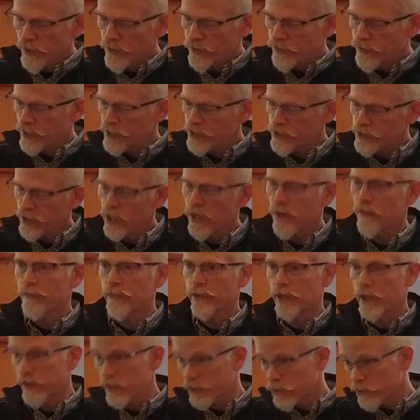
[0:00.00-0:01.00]
this
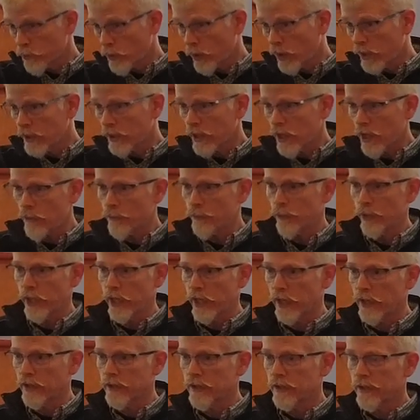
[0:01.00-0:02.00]
company, this one company,
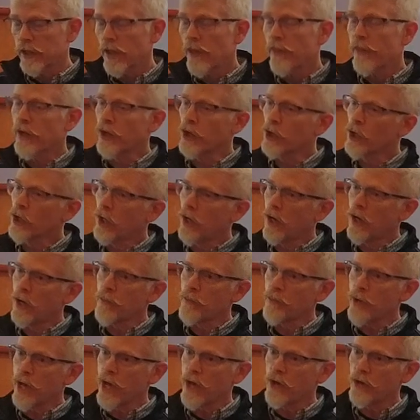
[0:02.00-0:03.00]
their
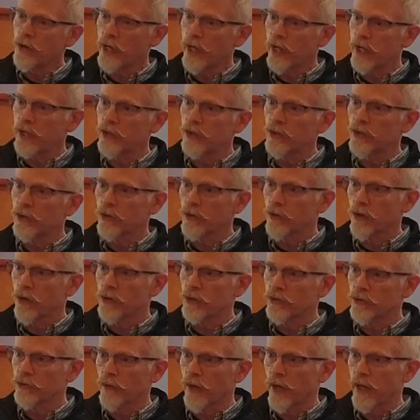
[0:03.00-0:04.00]
compound annual
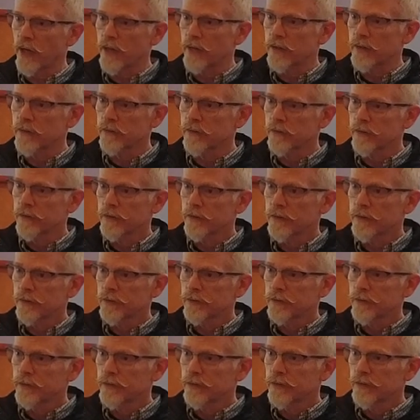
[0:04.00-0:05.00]
growth rate
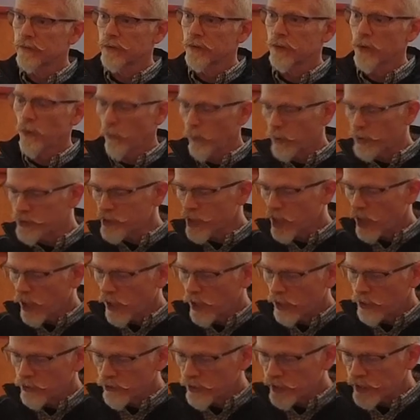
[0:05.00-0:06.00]
was
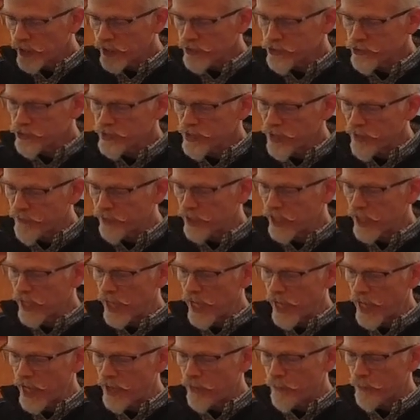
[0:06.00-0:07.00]

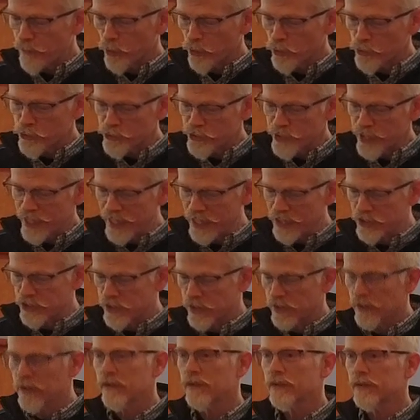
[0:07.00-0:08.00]
178%
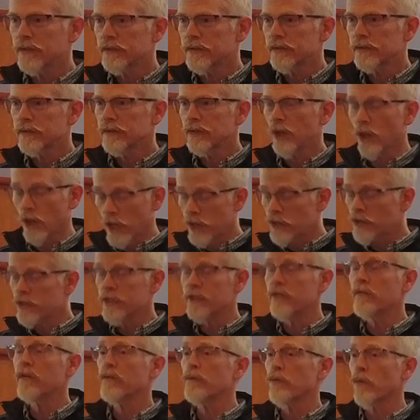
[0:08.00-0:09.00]
or
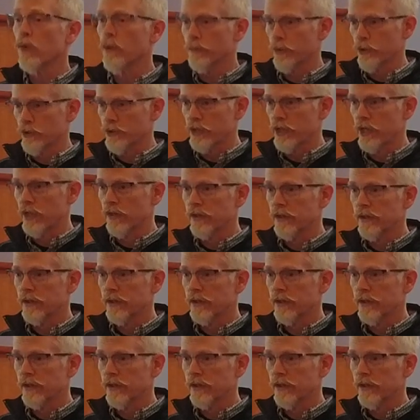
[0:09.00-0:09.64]
174%.